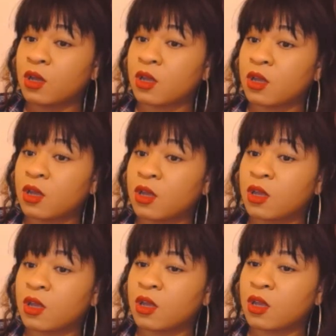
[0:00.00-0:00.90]

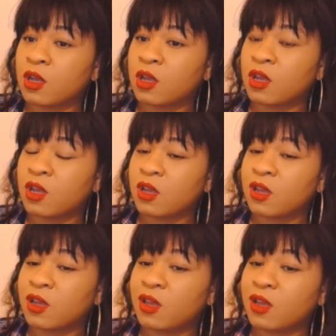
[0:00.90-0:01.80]

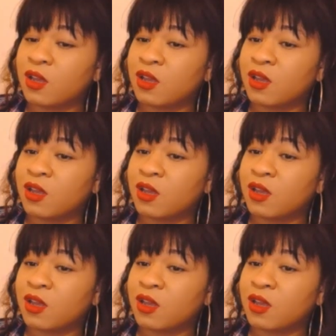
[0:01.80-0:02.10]
(silence)